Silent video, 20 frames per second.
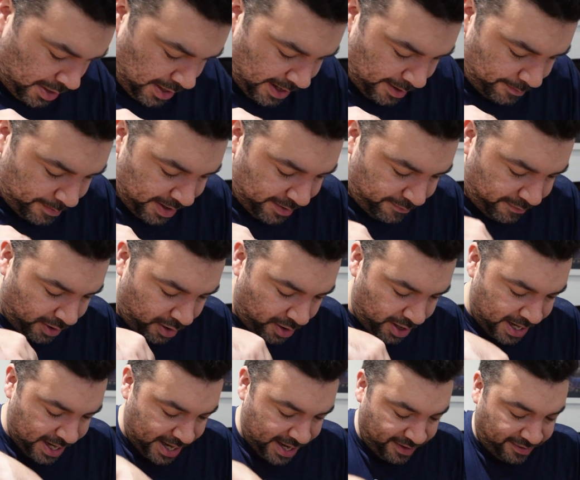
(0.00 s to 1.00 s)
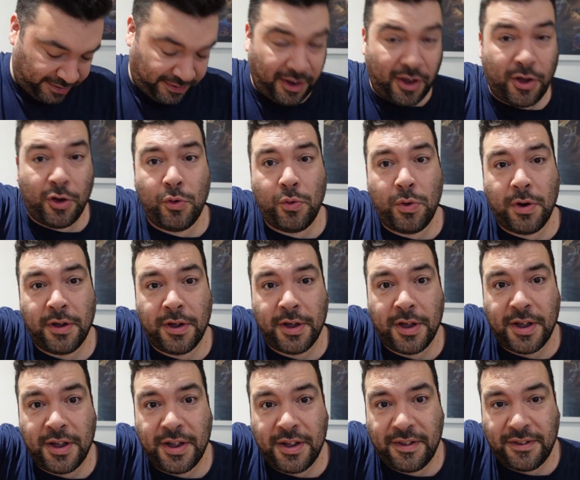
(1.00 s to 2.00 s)
How many we got in here? Two.
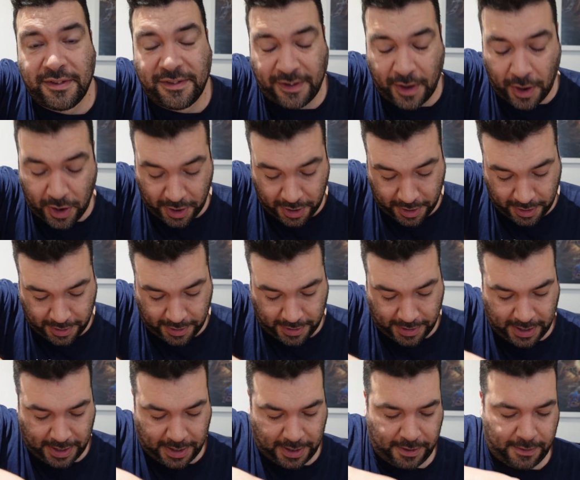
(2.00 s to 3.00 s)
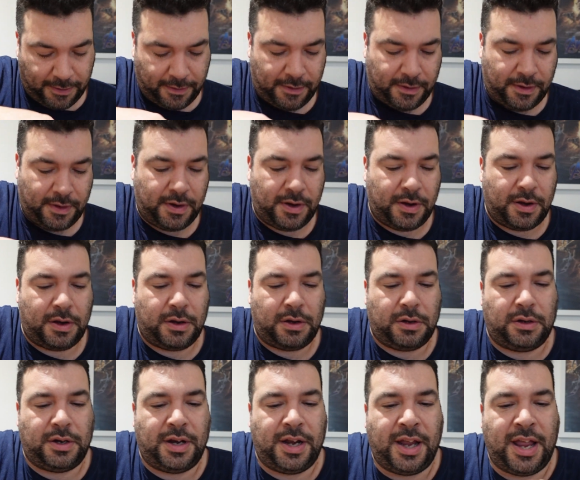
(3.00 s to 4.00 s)
So,
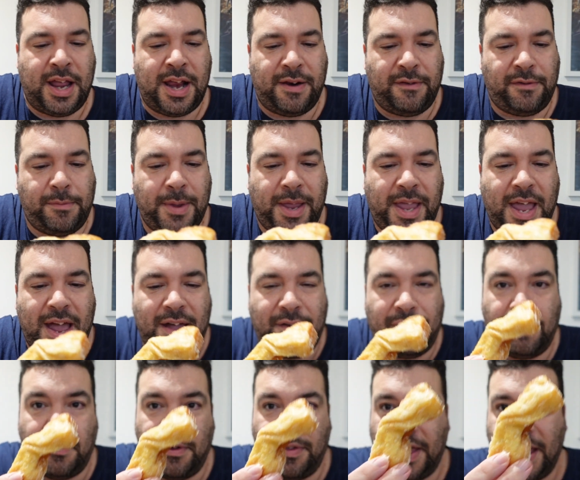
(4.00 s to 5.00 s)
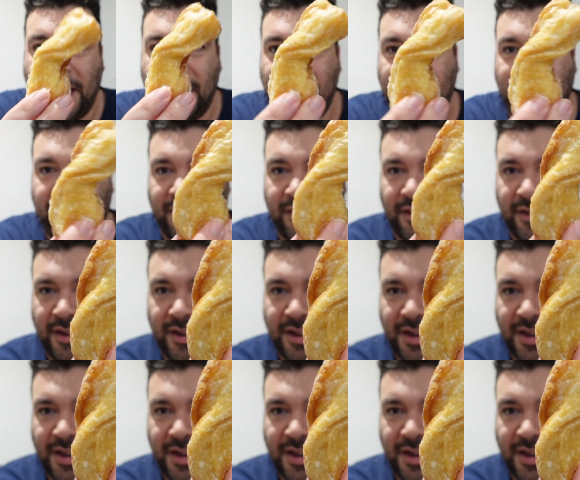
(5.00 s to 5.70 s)
again, I have to be careful with these.